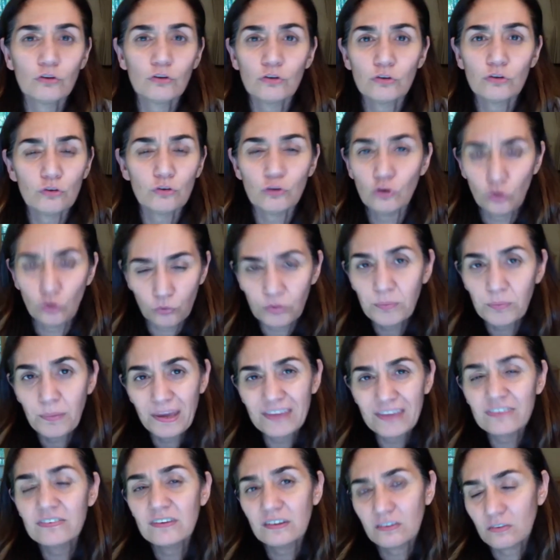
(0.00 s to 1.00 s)
the
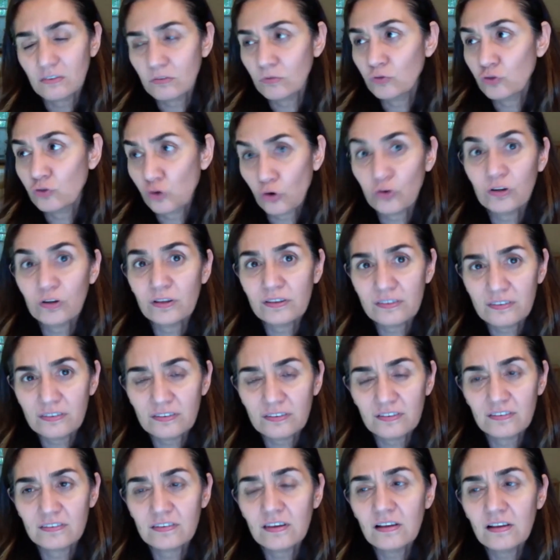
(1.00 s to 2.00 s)
basic journalistic
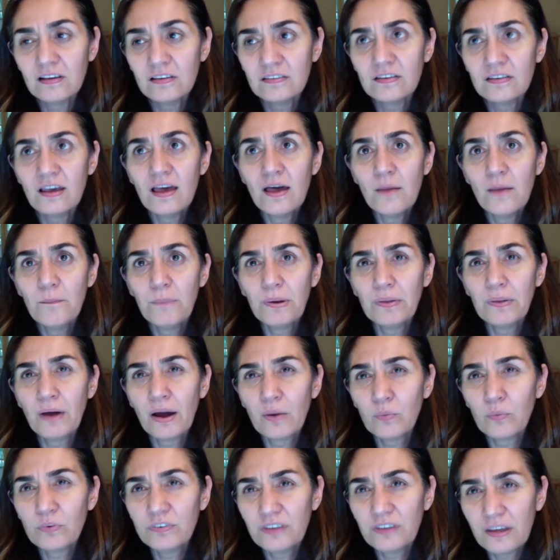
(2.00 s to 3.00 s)
skills, but I
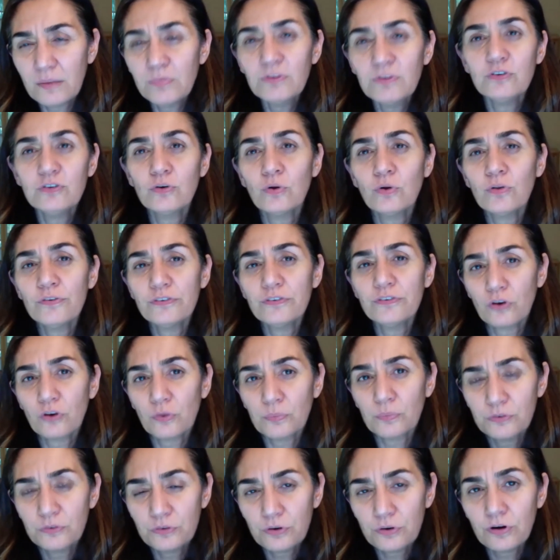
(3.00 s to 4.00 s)
was able to also
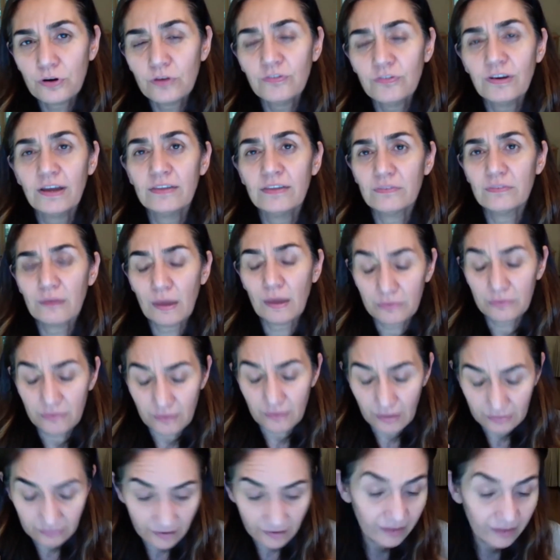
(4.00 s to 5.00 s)
observe and
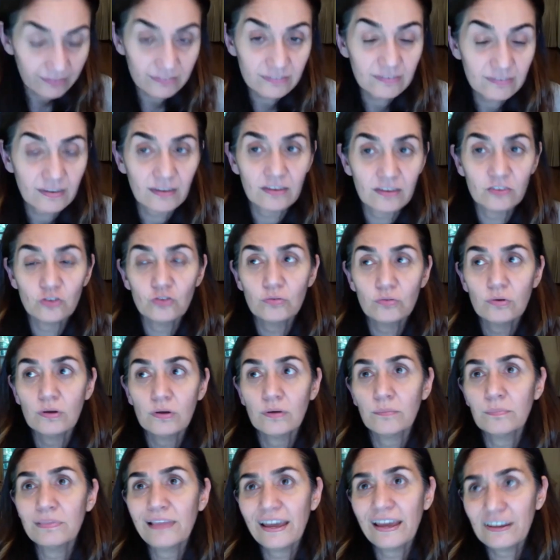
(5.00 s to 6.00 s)
attend
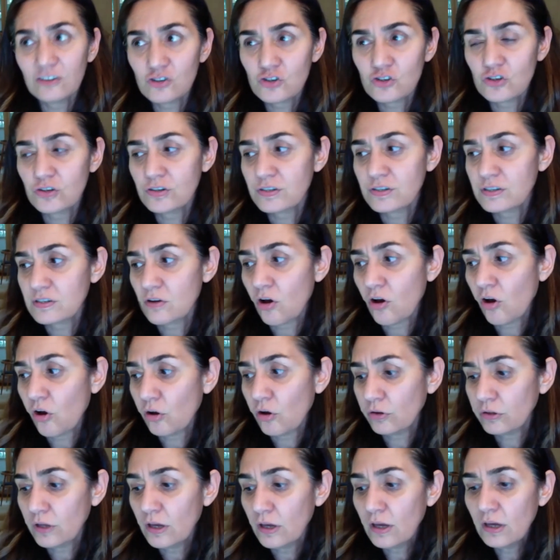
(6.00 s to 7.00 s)
lectures
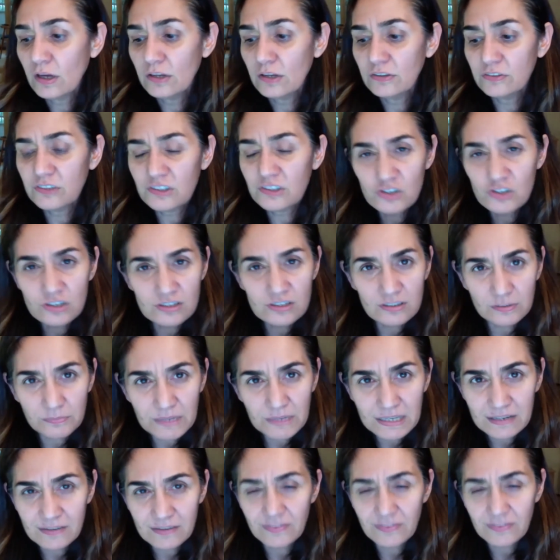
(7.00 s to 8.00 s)
on digital
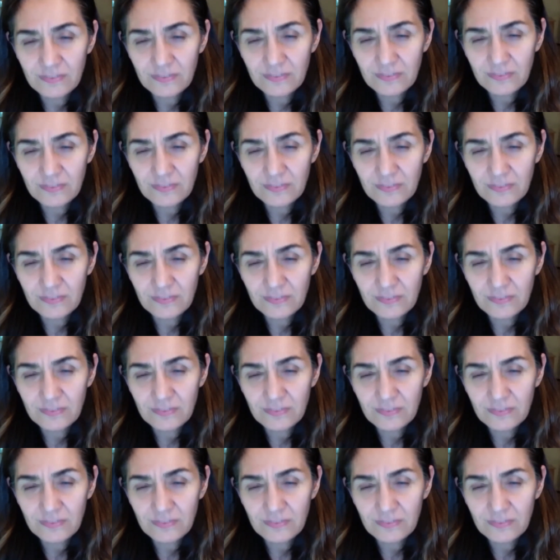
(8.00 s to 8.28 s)
media. They have